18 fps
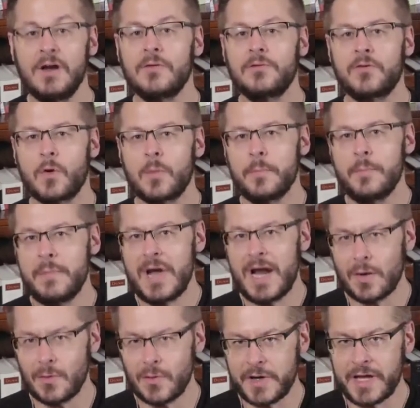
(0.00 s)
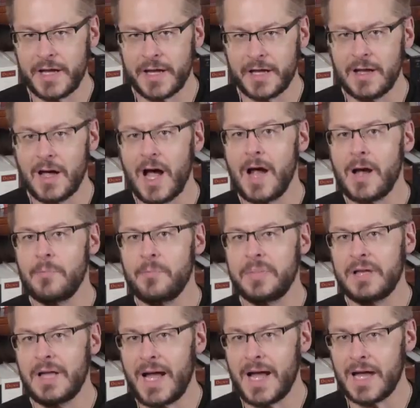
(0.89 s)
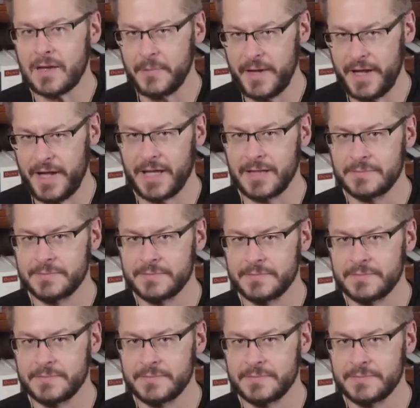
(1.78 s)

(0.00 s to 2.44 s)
for marrying a black man.